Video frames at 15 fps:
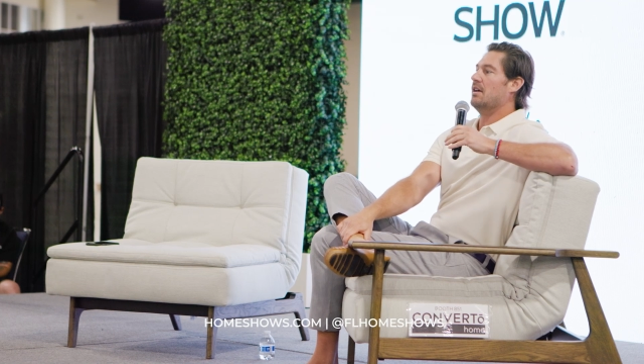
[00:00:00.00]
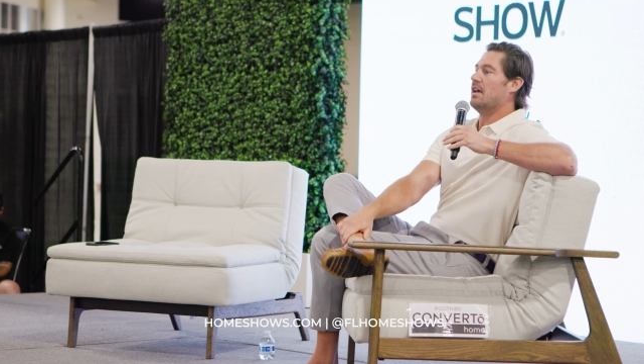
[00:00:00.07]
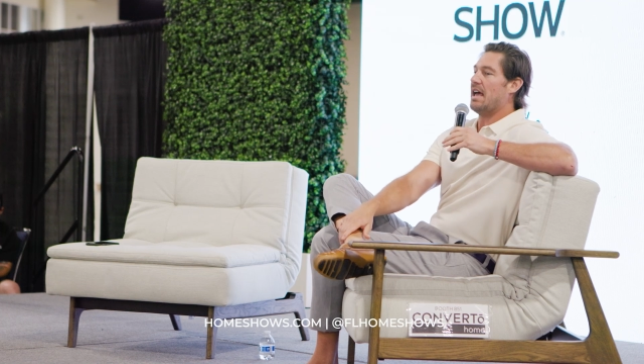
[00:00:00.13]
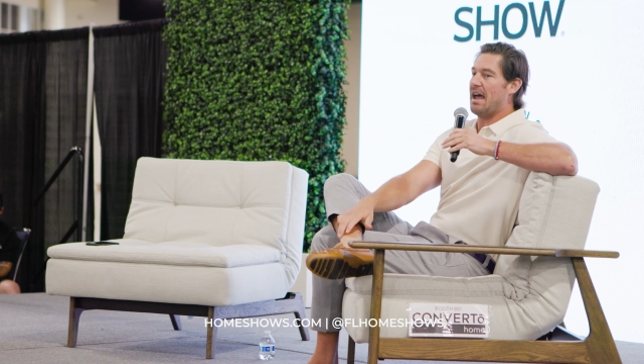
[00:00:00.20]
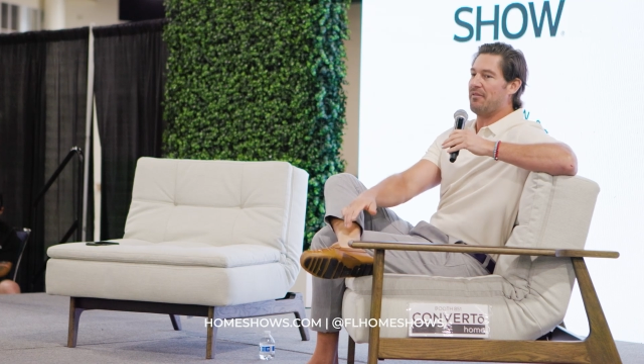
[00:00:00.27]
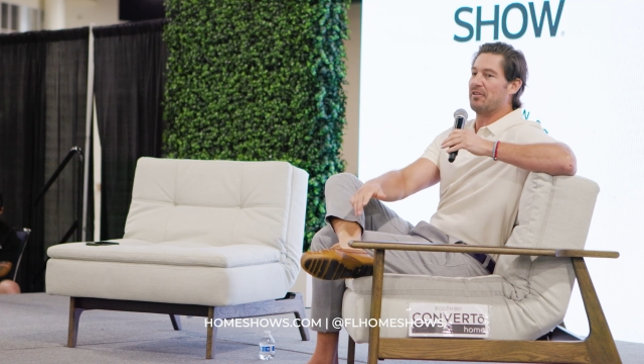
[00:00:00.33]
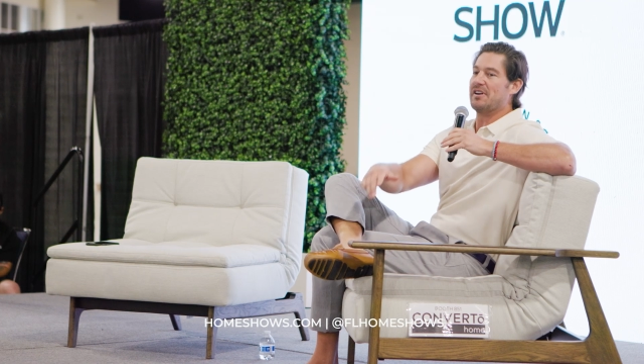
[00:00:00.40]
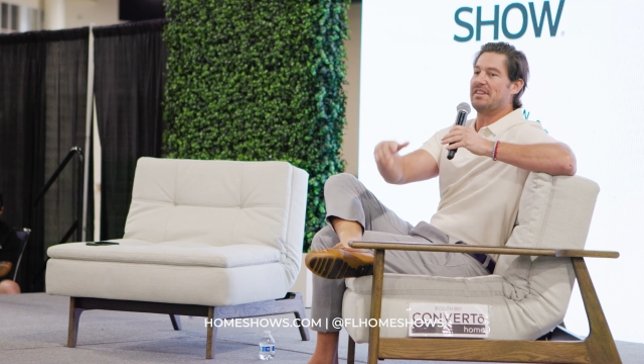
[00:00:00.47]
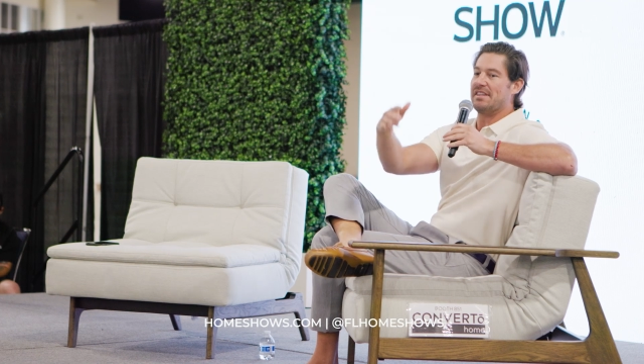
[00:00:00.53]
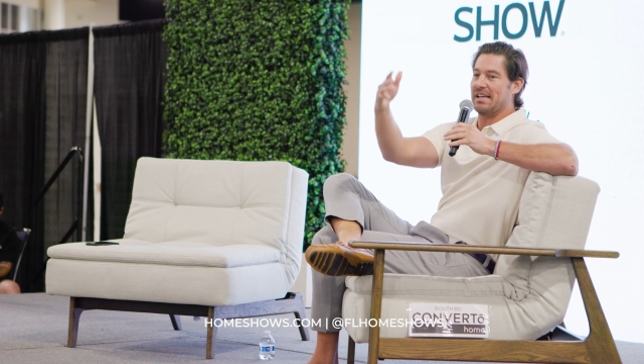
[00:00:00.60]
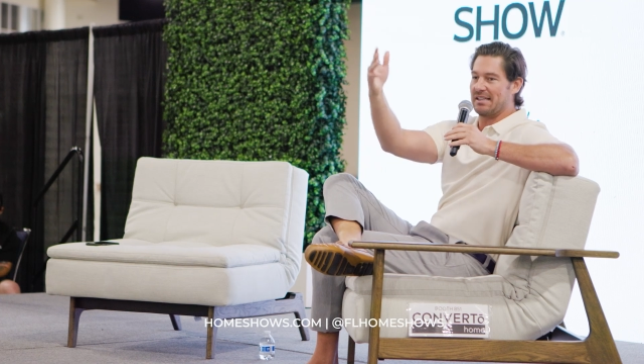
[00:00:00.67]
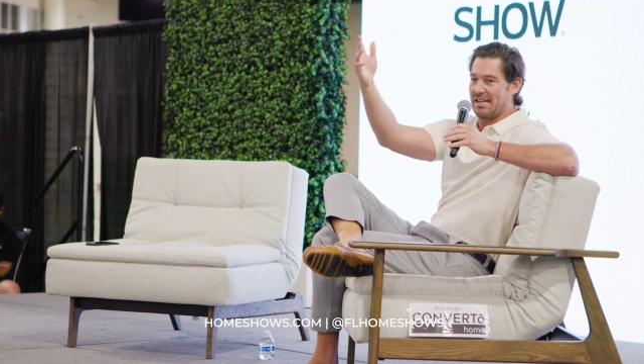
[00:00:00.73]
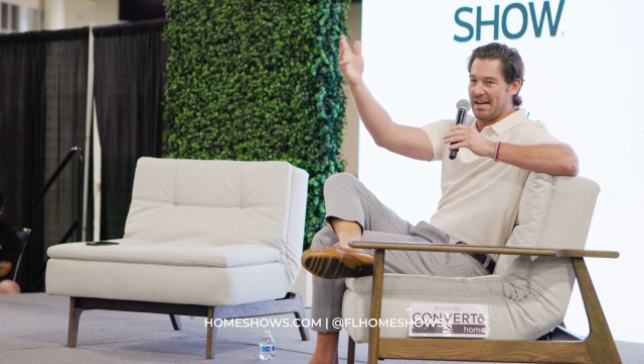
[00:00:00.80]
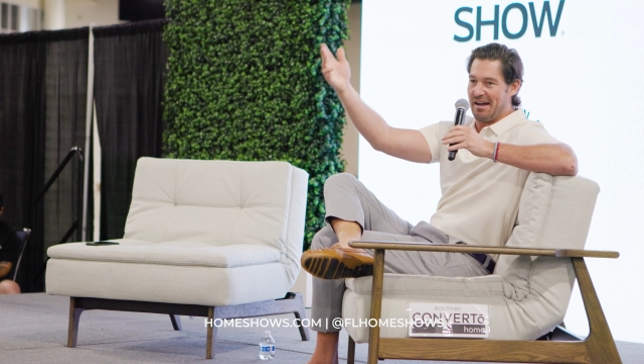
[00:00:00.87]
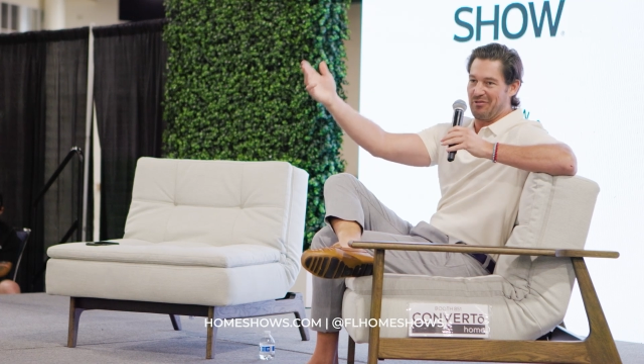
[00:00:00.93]

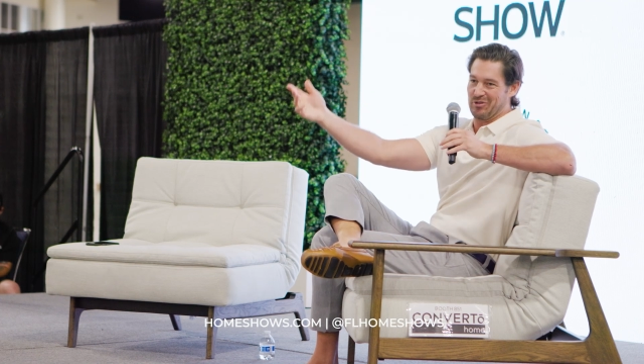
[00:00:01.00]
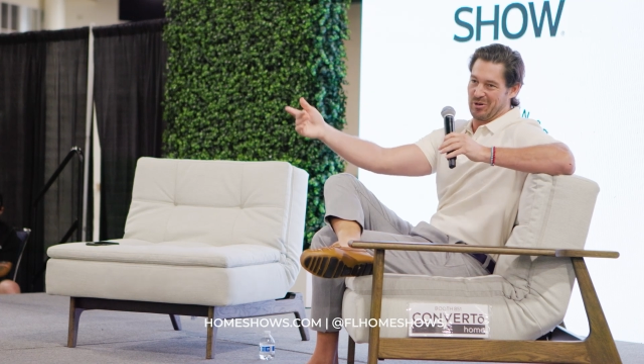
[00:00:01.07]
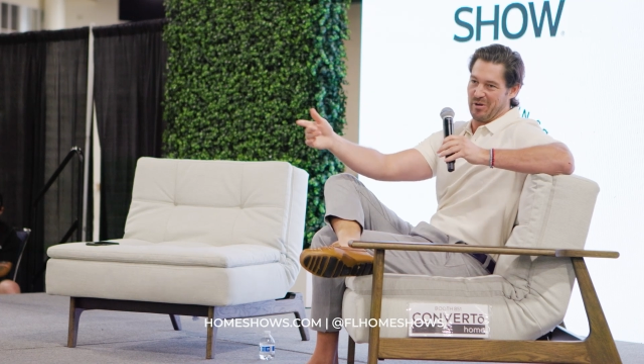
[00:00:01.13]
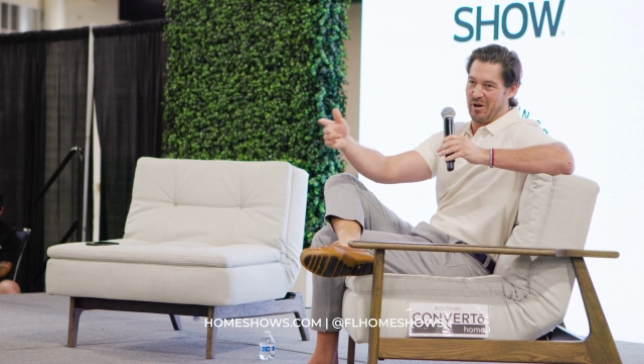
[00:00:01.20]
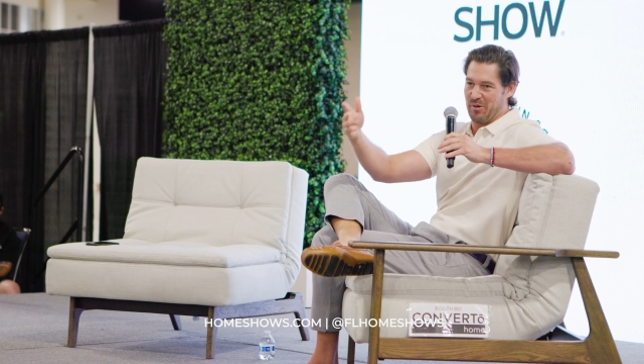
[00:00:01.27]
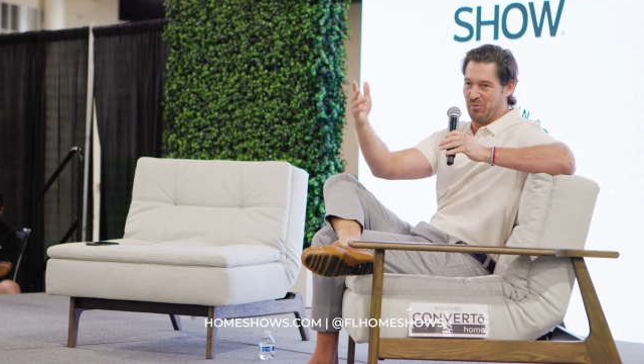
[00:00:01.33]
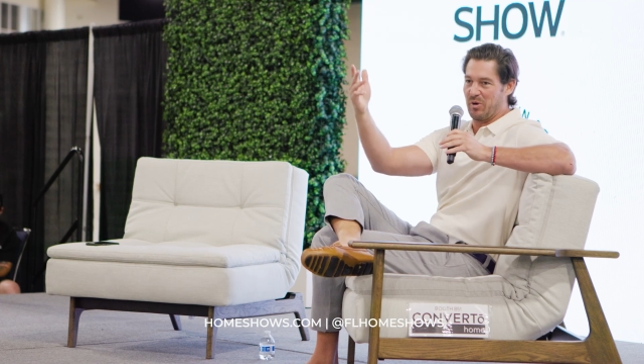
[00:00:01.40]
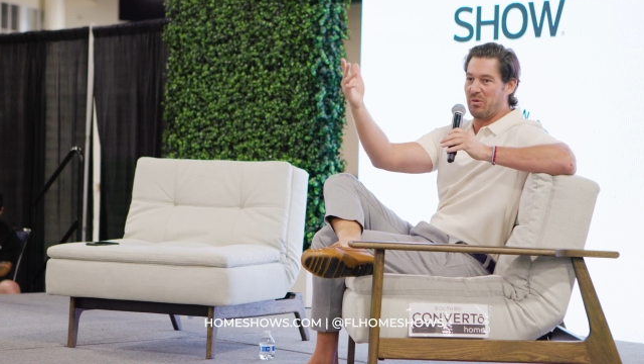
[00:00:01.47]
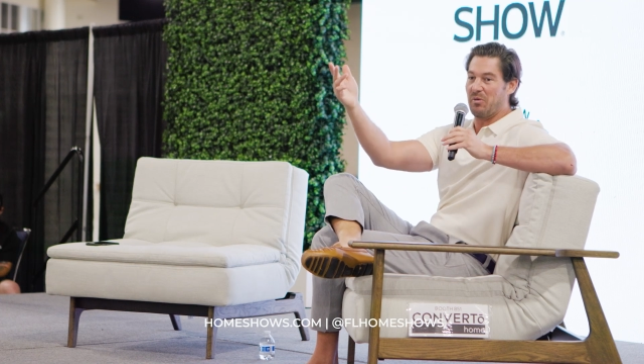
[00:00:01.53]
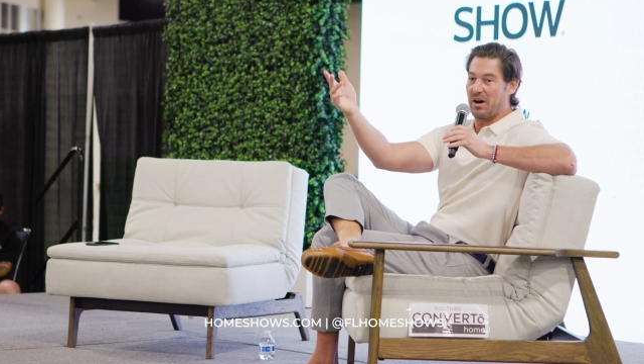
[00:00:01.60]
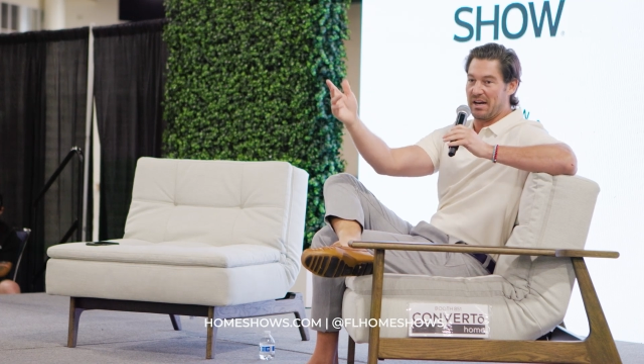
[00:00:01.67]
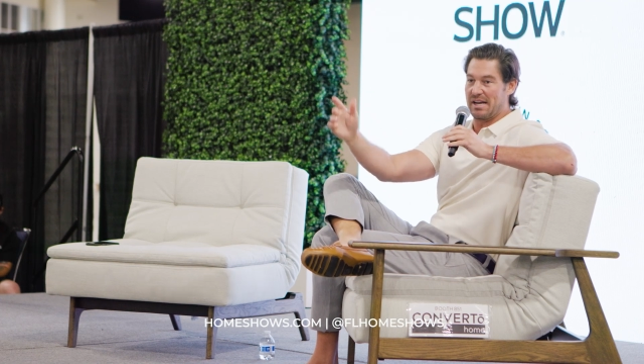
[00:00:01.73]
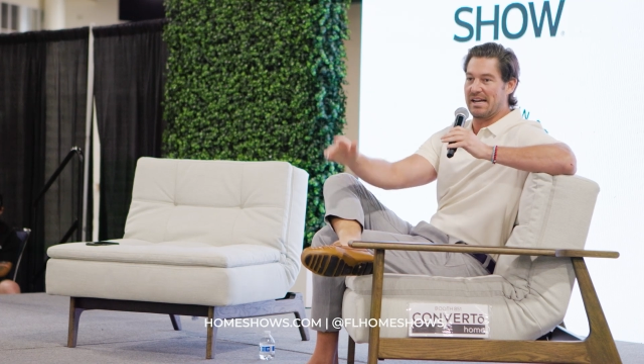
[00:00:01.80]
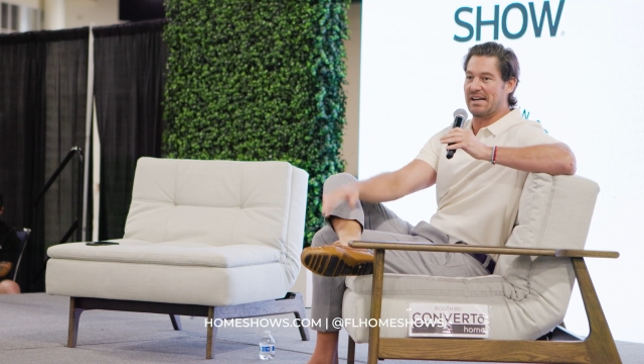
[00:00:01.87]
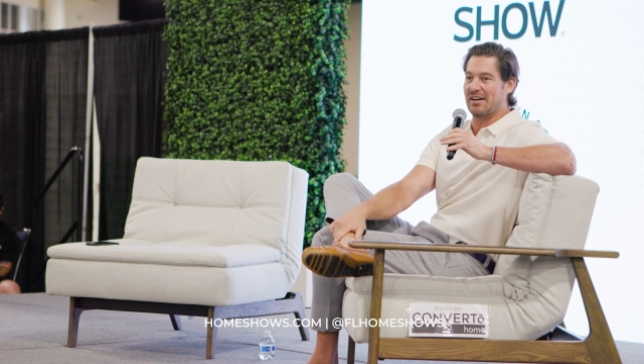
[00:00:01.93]
everything that everyone would
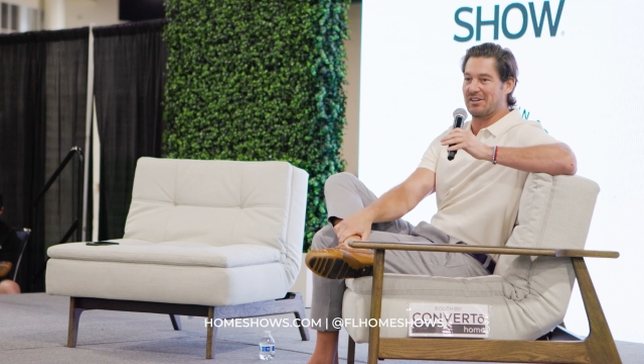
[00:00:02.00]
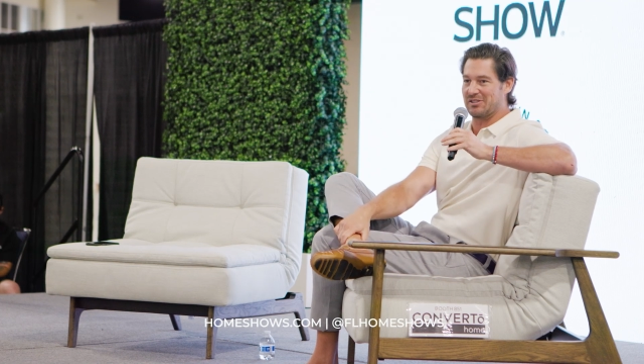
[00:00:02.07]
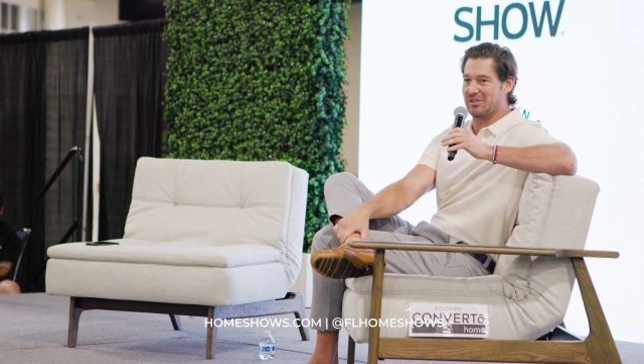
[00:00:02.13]
want to hear.